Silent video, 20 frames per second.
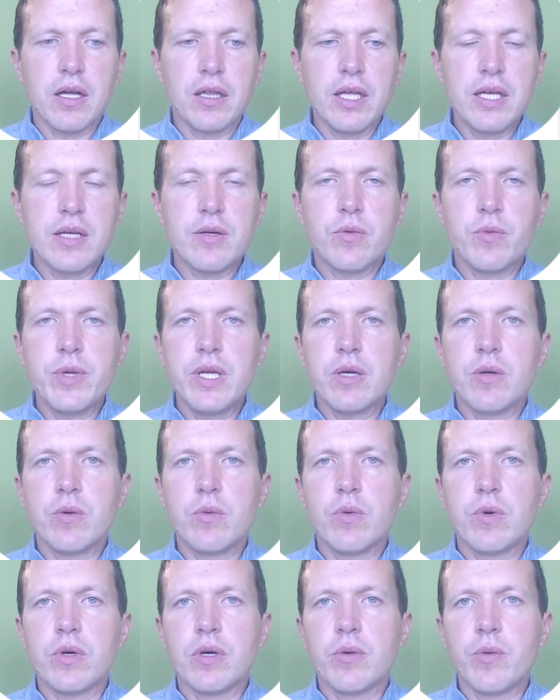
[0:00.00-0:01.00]
We
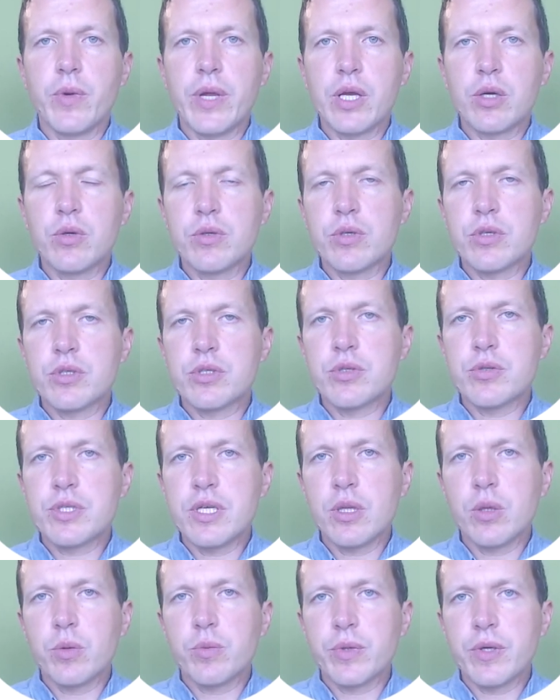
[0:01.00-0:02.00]
are going to
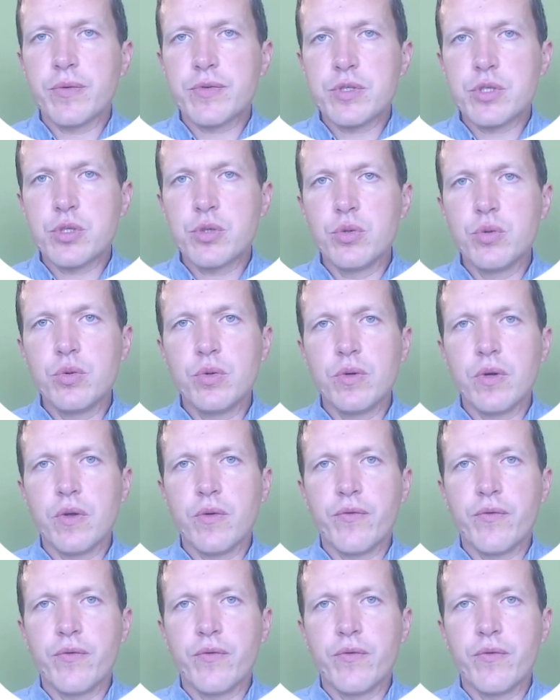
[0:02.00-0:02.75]
deal with two